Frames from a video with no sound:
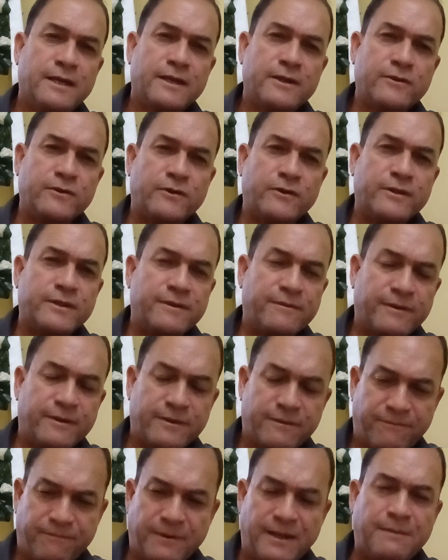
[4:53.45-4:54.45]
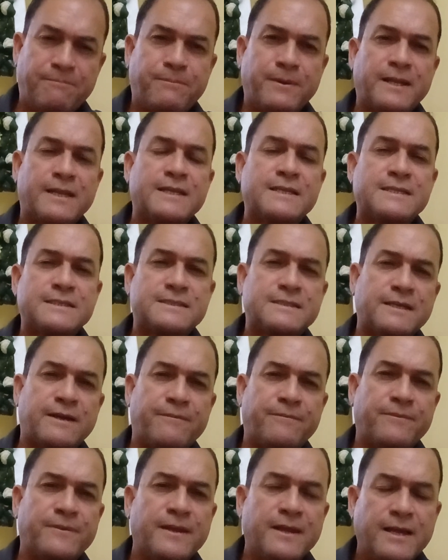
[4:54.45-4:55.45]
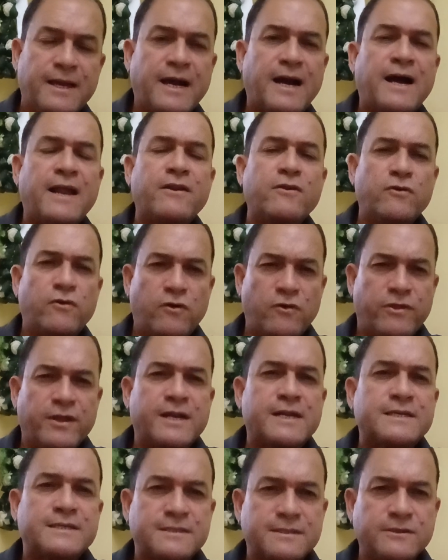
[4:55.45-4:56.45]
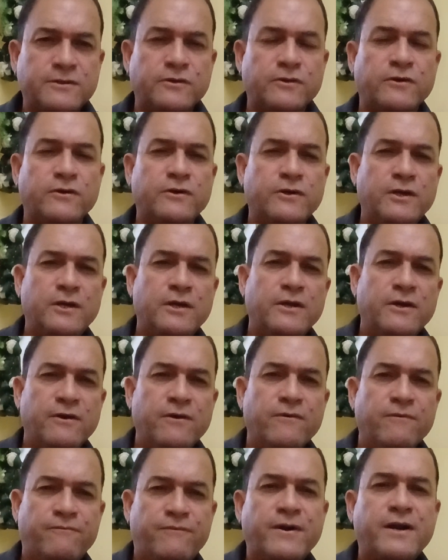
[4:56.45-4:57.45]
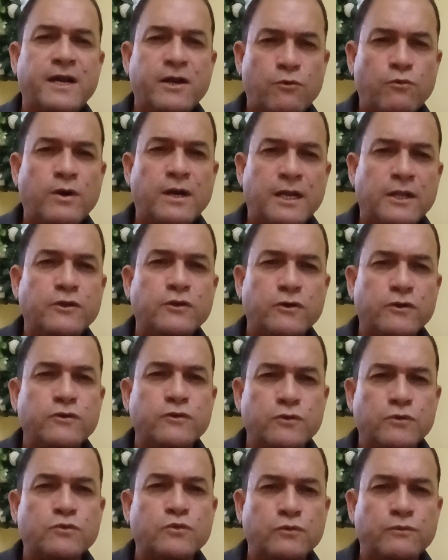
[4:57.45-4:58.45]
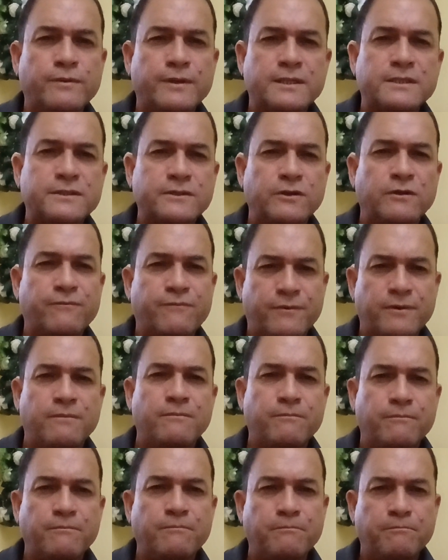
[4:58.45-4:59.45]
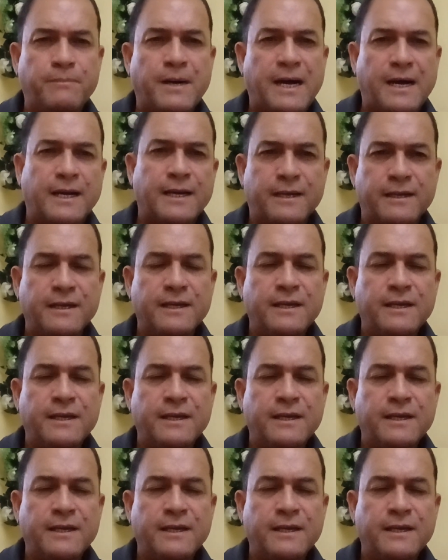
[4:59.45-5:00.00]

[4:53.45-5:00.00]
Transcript: in the Philippines, and others, very well known YouTubers, from back,